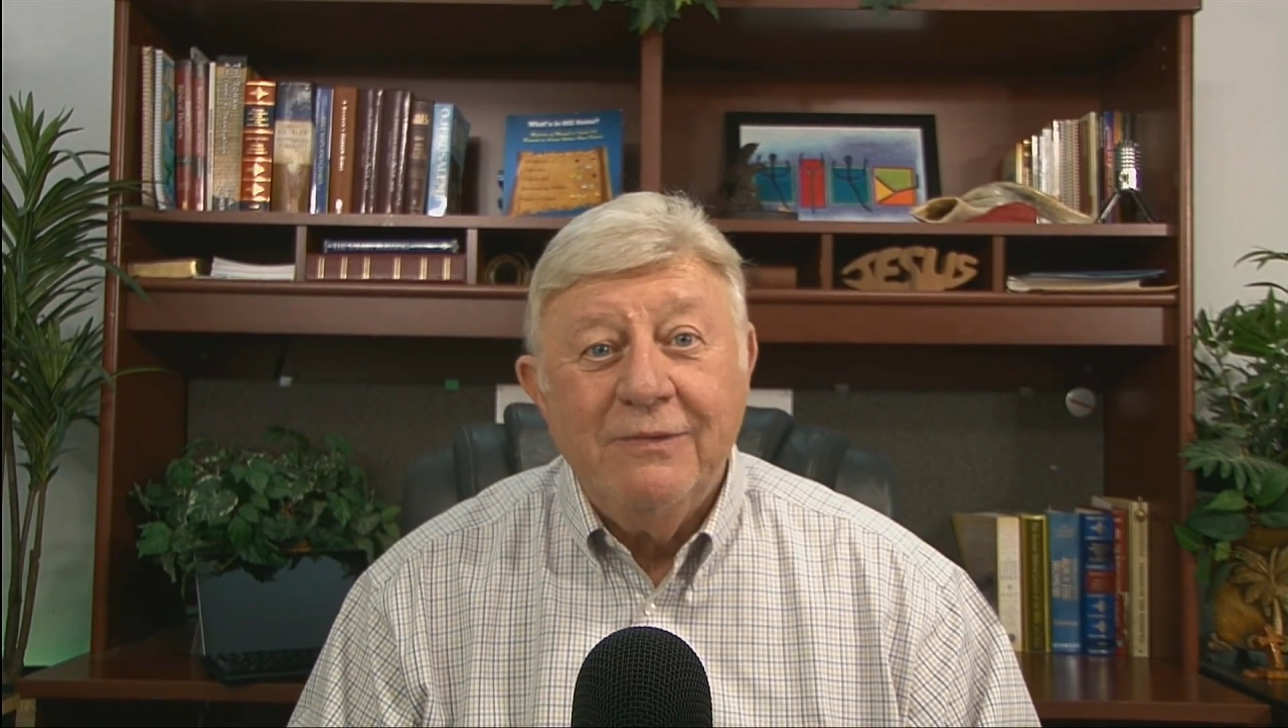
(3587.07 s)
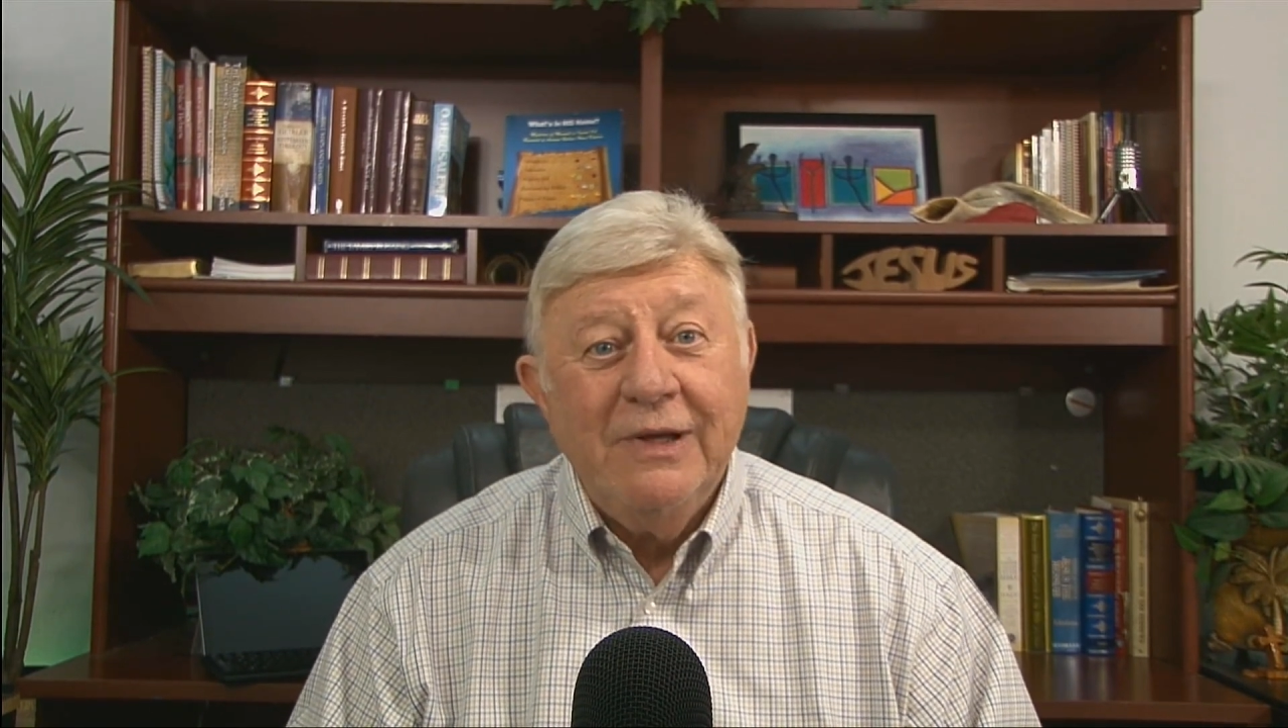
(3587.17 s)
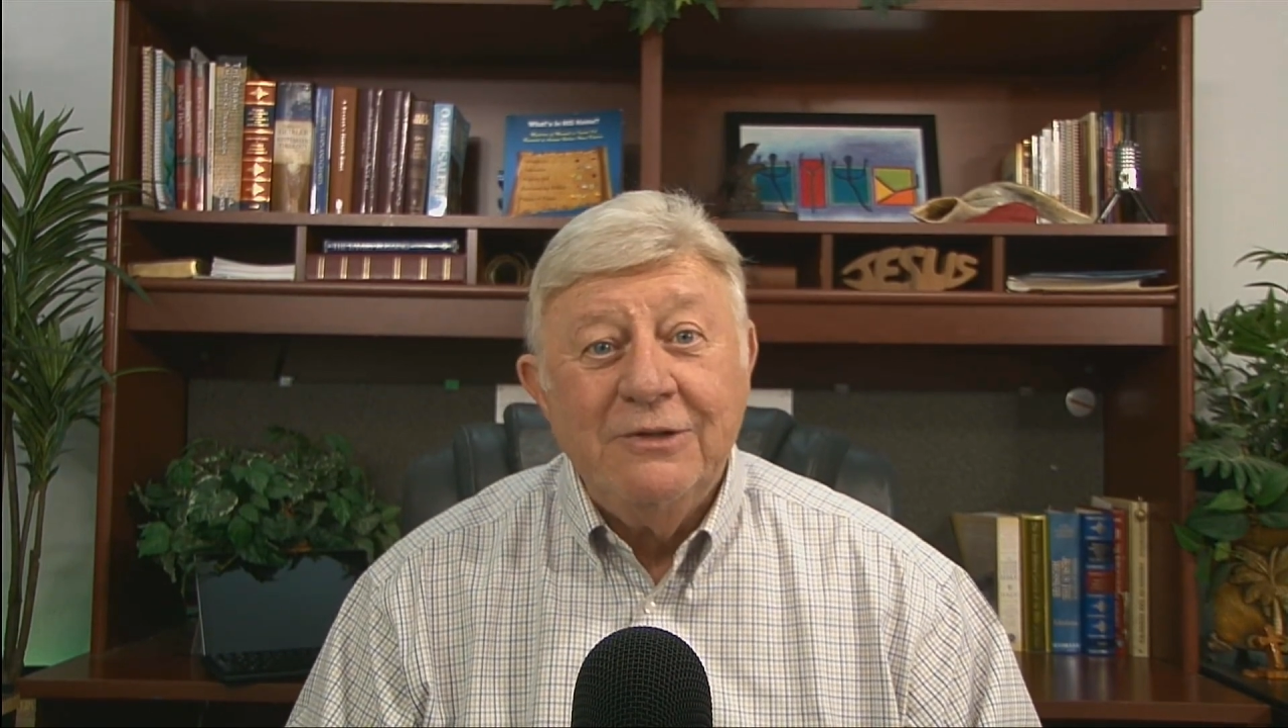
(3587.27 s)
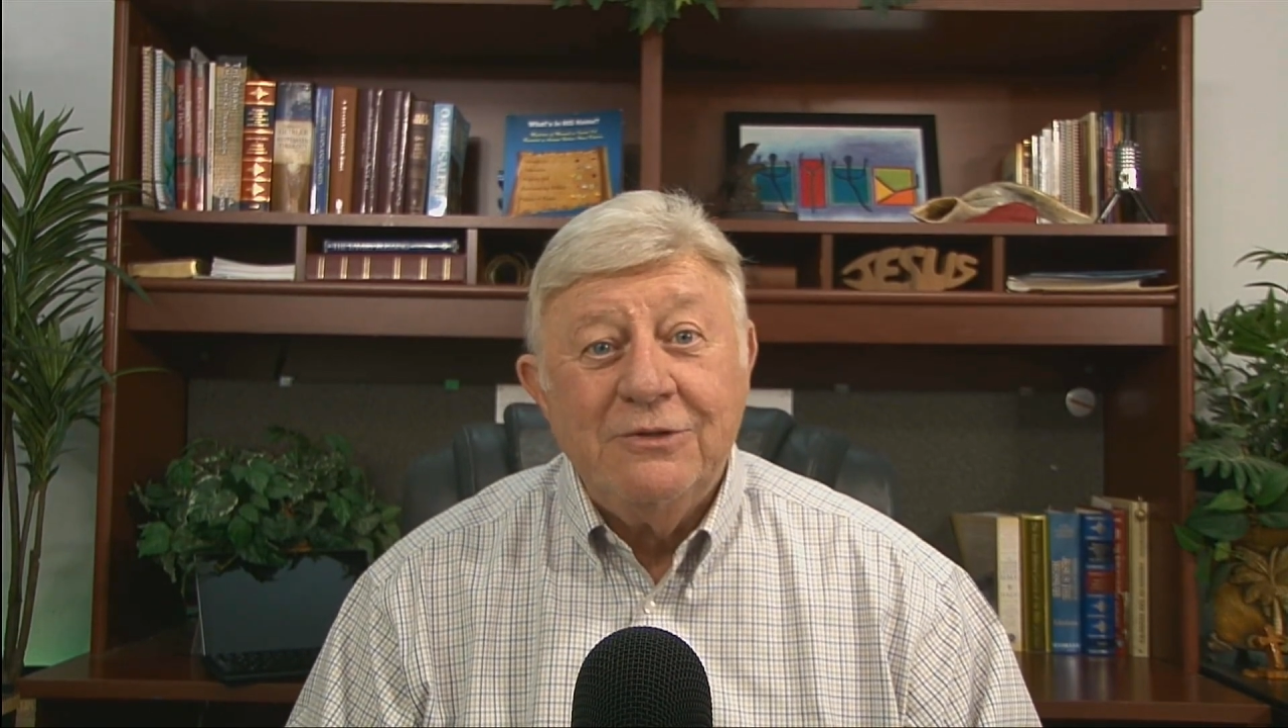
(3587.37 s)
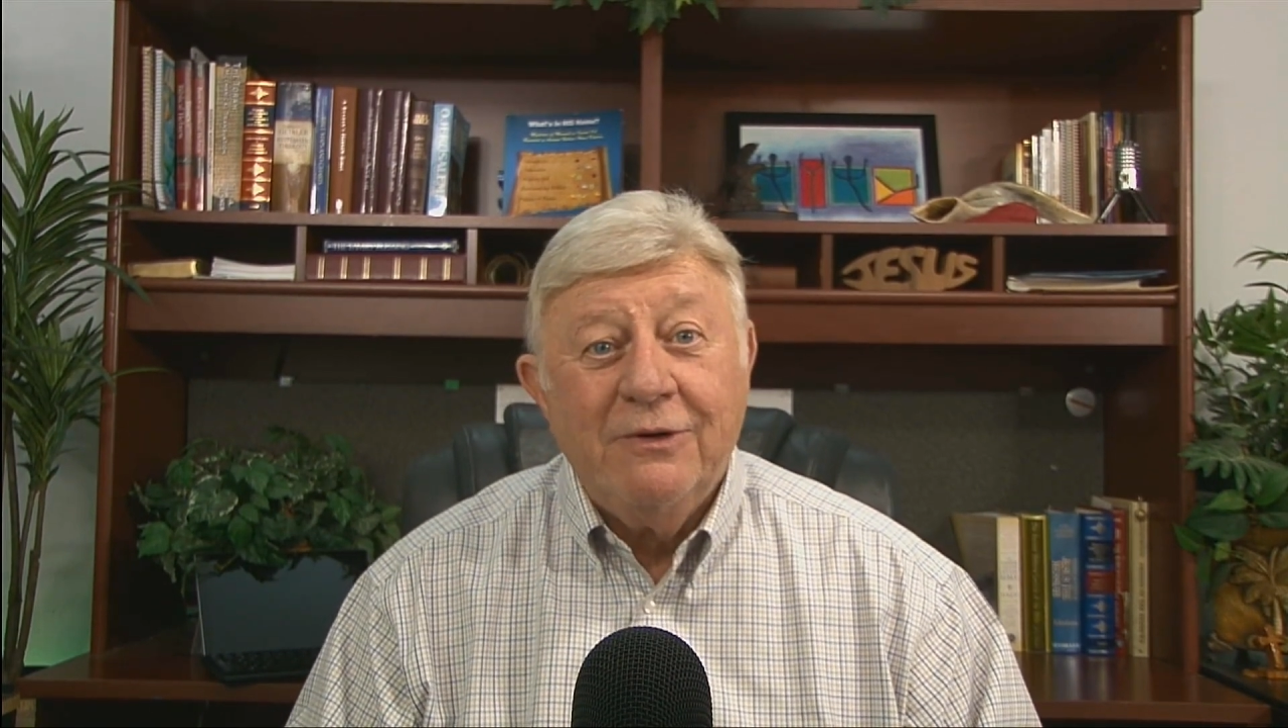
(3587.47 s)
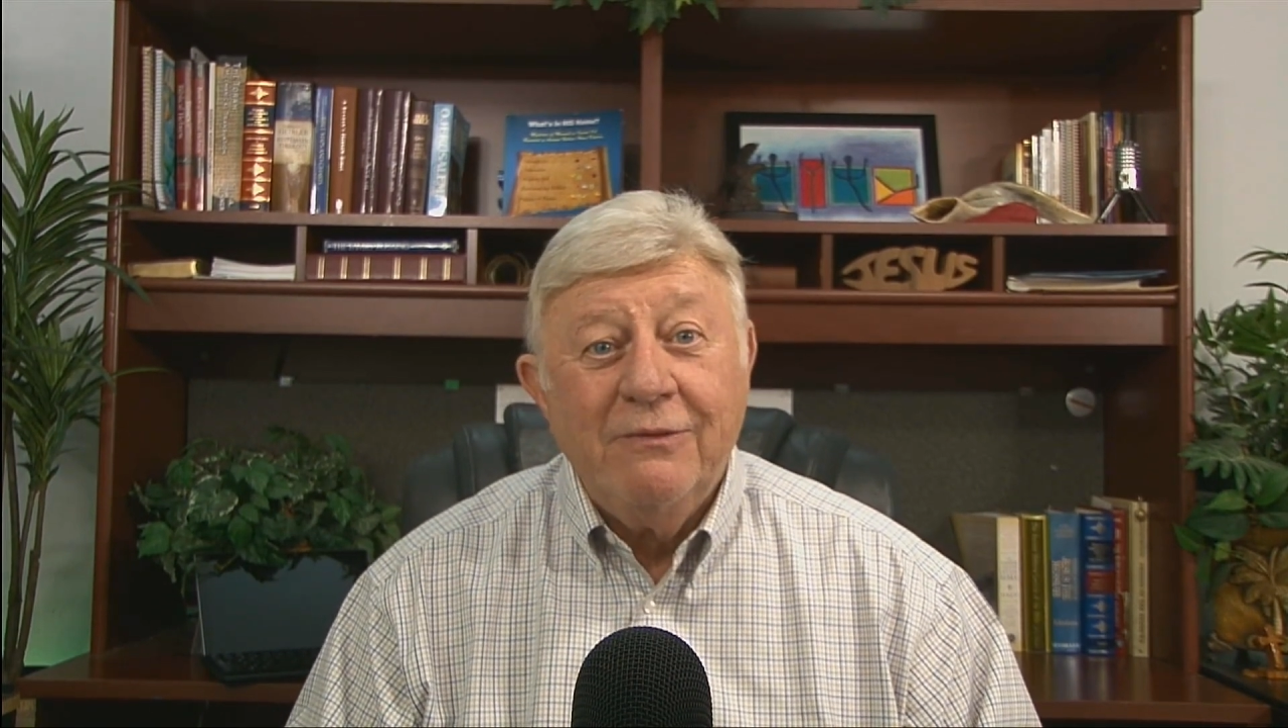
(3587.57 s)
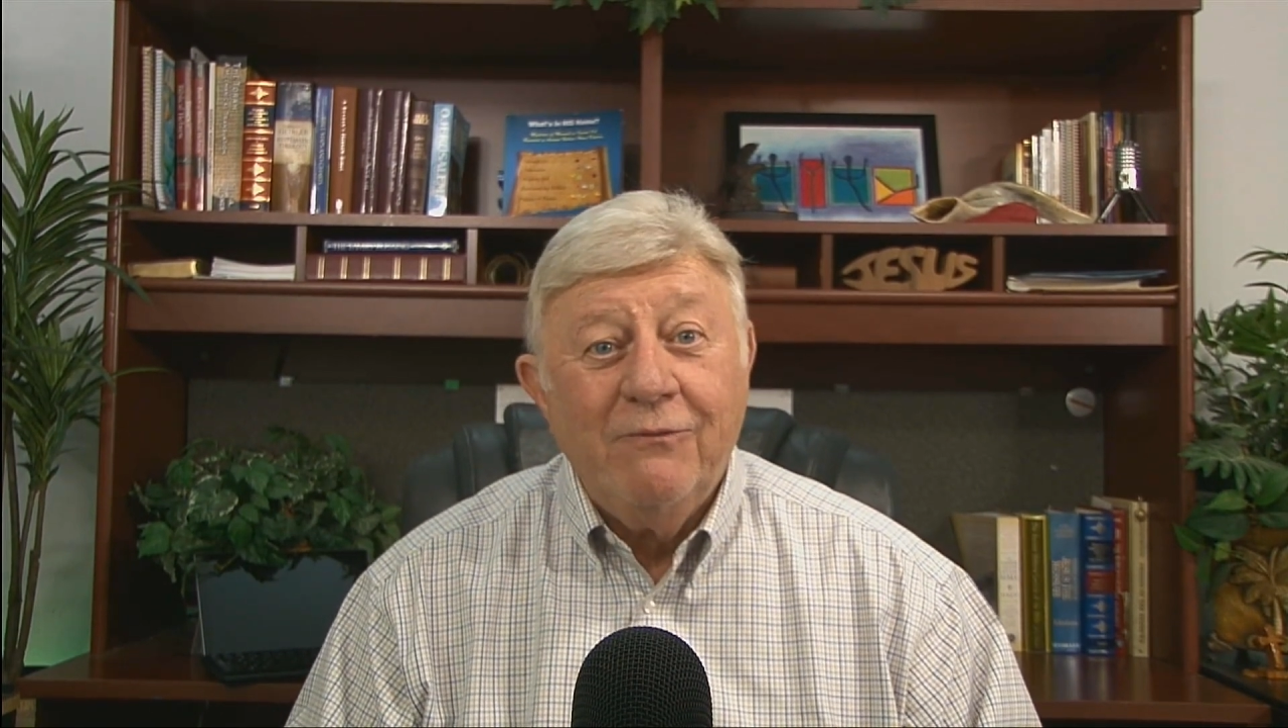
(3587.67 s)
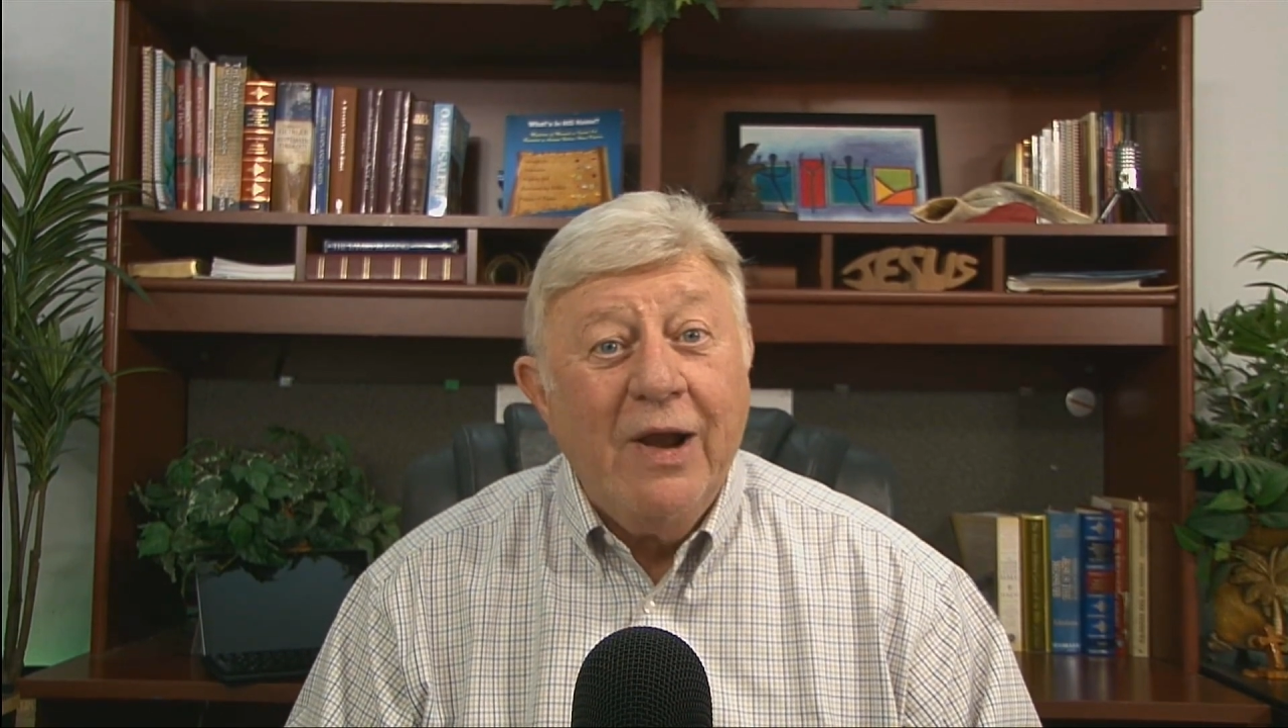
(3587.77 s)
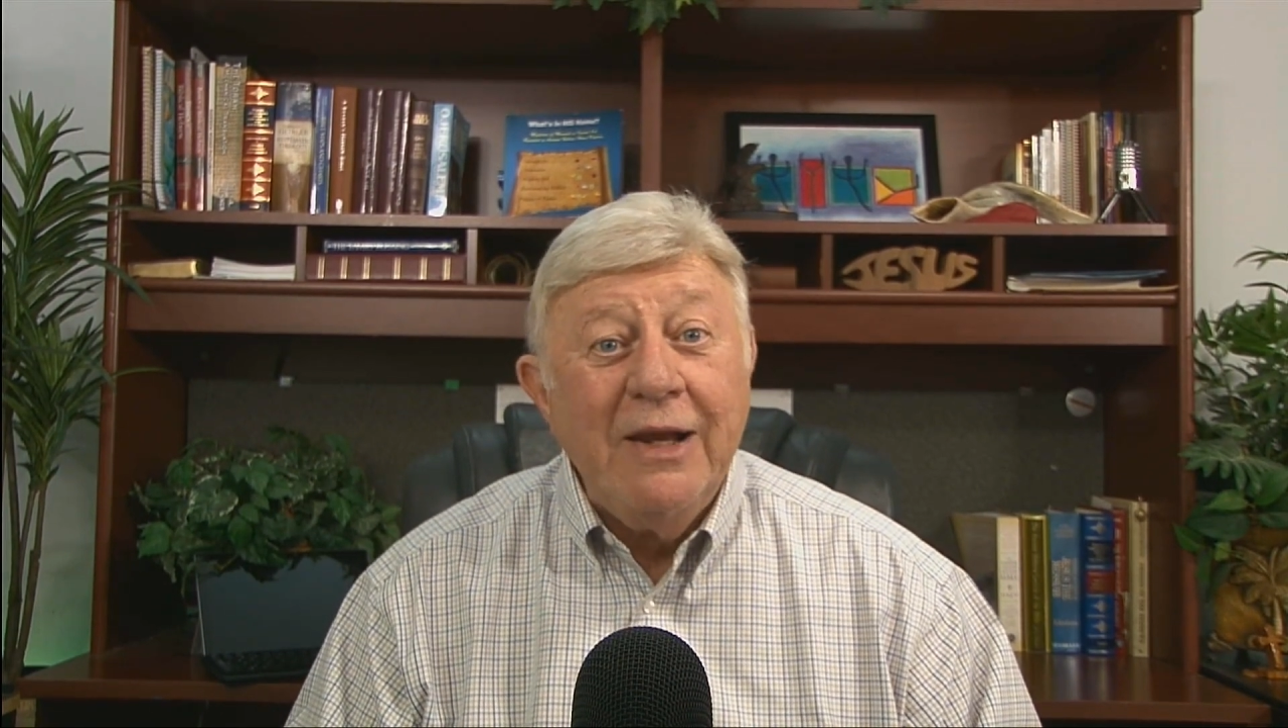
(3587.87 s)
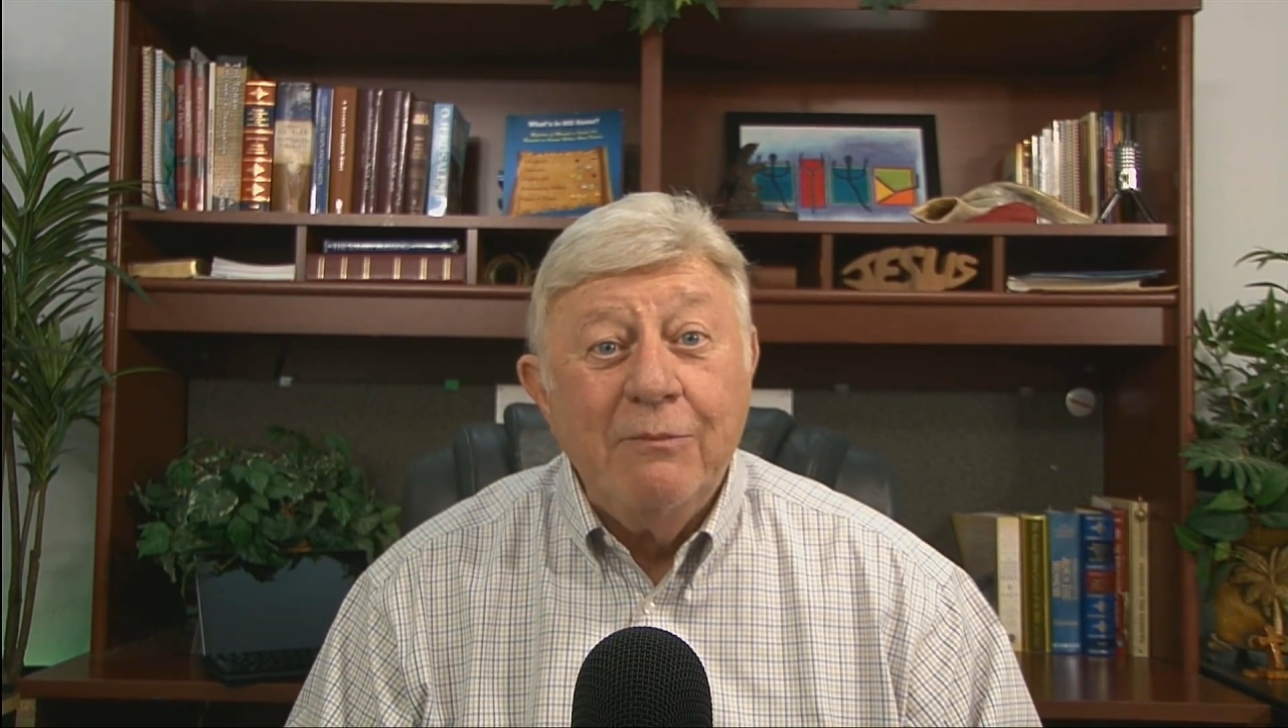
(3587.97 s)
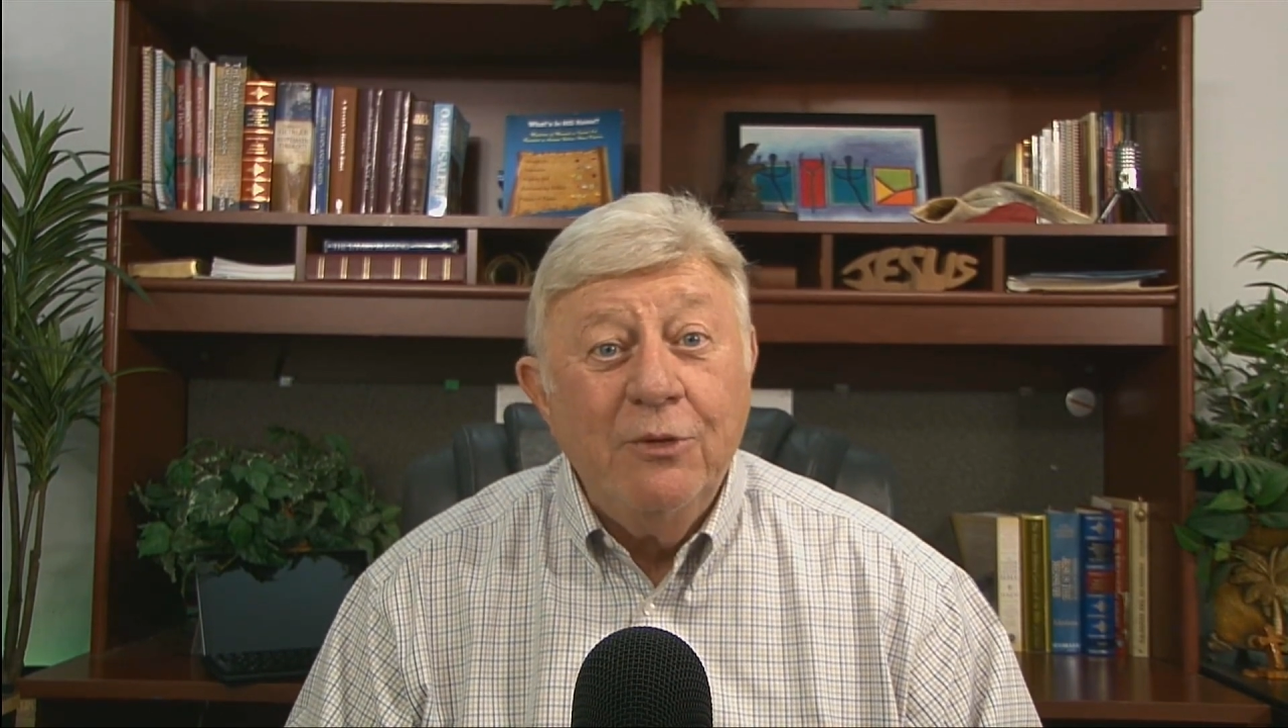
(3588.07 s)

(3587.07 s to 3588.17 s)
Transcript: and start writing